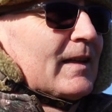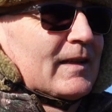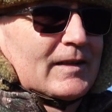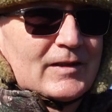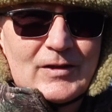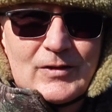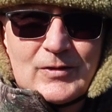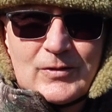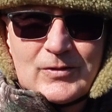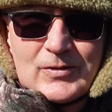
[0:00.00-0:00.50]
it's
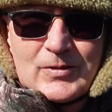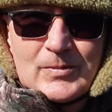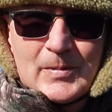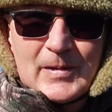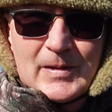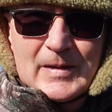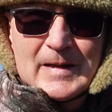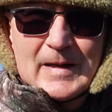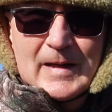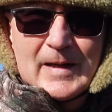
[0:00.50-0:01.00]
good to be
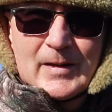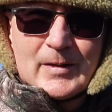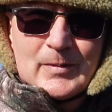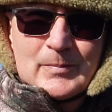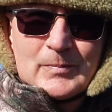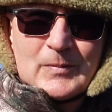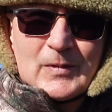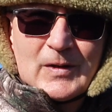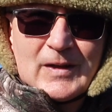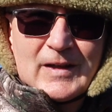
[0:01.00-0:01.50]
able to get
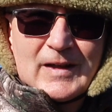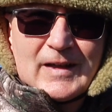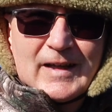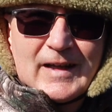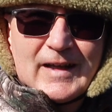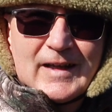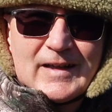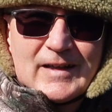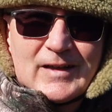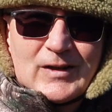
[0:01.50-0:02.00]
them
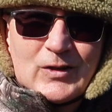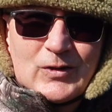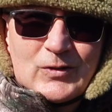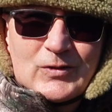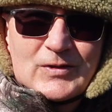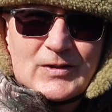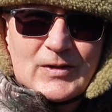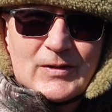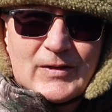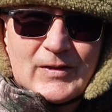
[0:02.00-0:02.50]
in a good
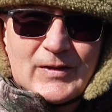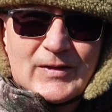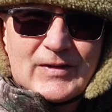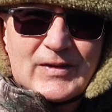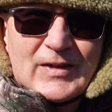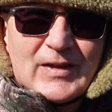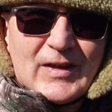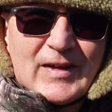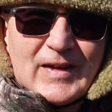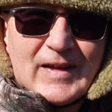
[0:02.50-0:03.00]
size
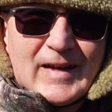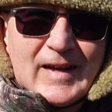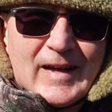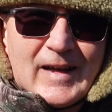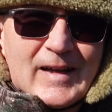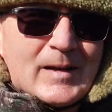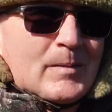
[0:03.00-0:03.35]
at